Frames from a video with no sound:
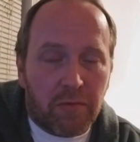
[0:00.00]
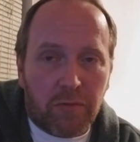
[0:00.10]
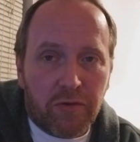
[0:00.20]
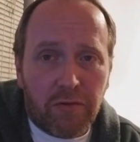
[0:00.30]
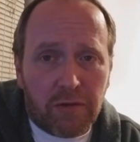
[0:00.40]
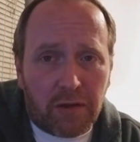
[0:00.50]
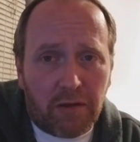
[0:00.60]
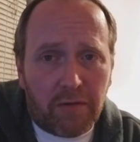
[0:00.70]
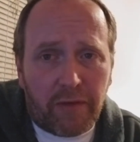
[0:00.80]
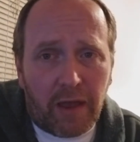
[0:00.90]
Once you
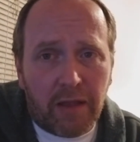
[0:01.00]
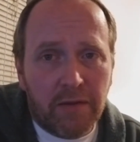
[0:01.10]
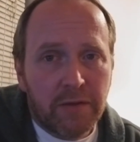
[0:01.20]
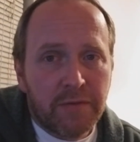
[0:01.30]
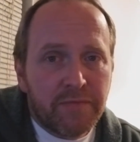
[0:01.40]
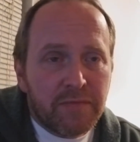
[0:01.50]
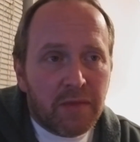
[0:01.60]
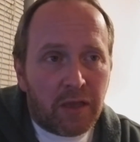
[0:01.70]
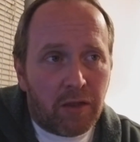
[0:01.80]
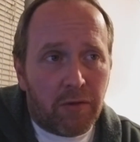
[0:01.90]
secure that,
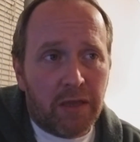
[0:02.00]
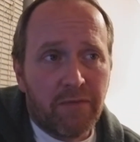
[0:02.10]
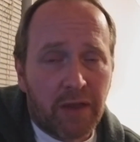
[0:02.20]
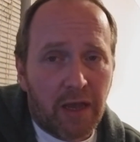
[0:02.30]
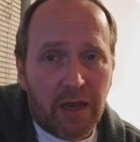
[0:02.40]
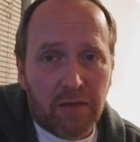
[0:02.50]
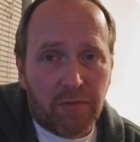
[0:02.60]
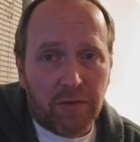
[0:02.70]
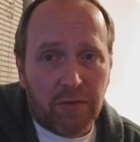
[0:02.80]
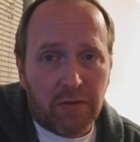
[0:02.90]
you know, even guys
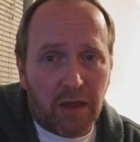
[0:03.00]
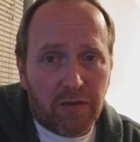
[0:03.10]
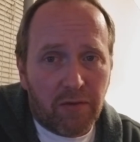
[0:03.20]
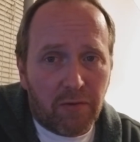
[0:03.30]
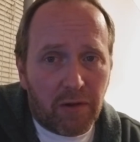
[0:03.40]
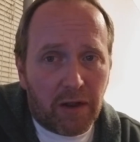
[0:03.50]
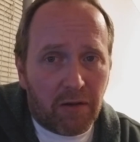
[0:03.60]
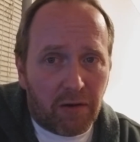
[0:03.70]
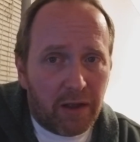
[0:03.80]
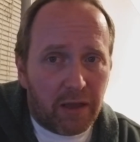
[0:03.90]
with not so great
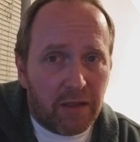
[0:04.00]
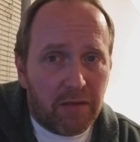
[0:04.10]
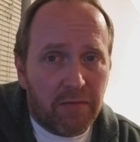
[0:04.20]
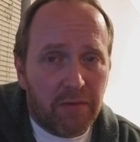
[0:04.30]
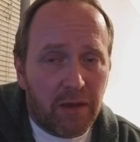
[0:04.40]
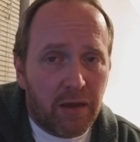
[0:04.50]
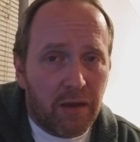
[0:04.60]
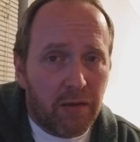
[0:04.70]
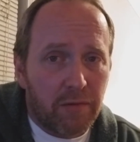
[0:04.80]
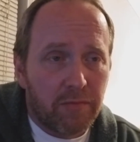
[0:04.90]
credit
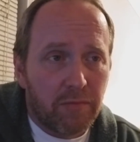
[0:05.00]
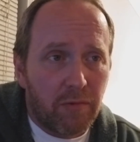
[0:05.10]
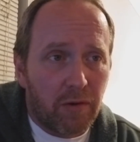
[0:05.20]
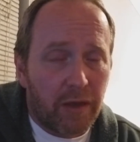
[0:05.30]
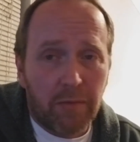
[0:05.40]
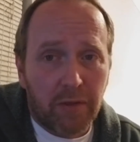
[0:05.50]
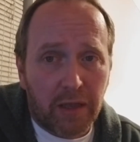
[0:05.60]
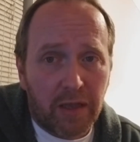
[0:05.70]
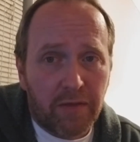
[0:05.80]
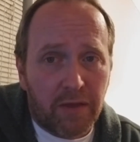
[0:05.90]
uh, able to
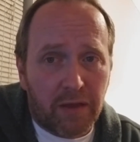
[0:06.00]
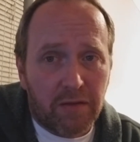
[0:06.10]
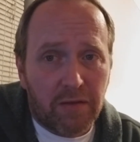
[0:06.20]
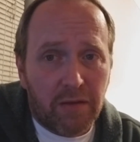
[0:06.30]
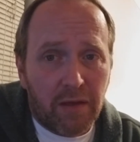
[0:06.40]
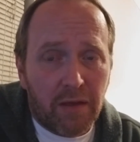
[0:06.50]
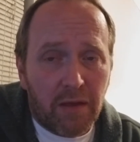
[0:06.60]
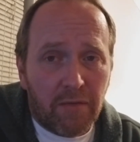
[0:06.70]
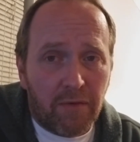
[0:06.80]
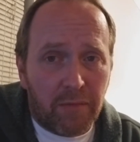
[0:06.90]
get things
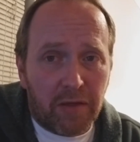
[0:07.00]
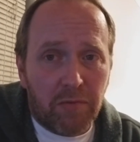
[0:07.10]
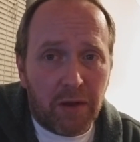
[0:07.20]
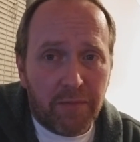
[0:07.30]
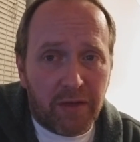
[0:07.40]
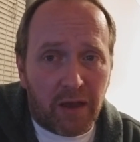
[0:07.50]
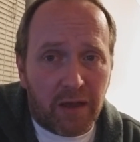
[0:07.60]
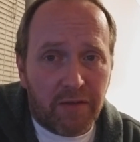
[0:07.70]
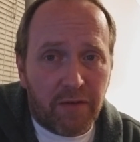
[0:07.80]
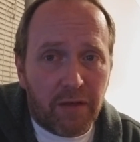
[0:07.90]
from these
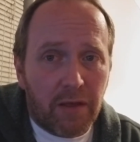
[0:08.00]
websites.